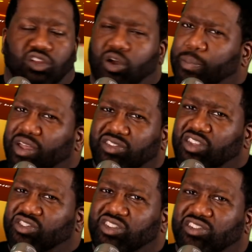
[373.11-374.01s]
you don't pay
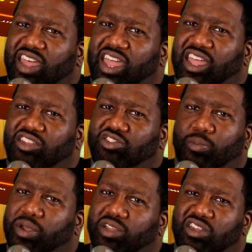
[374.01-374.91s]
attention to the signs. You
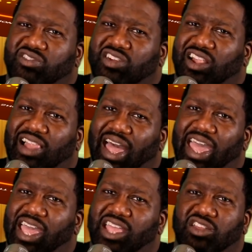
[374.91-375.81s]
don't pay attention to the
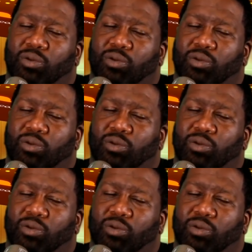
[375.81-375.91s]
line.